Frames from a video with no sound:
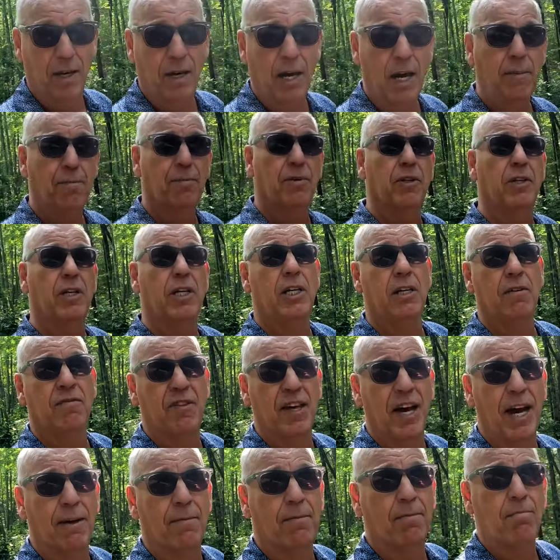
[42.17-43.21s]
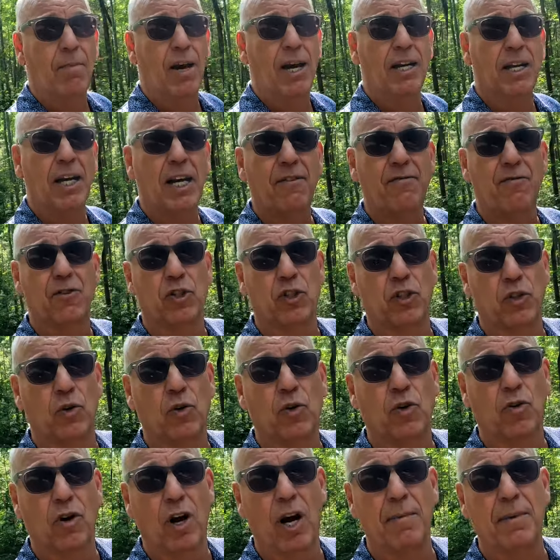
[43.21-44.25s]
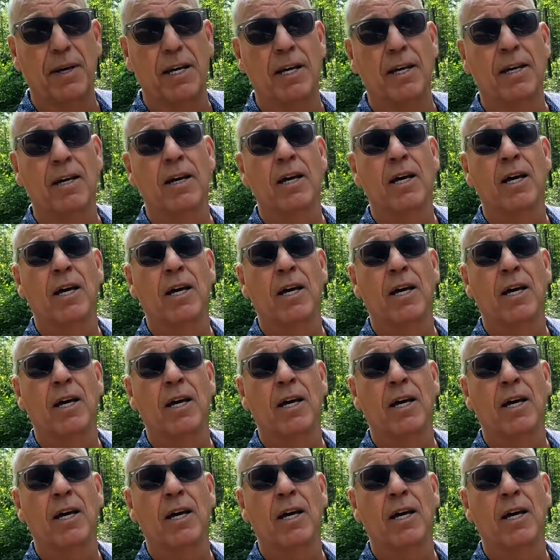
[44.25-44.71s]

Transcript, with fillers: I believe that my life was so crummy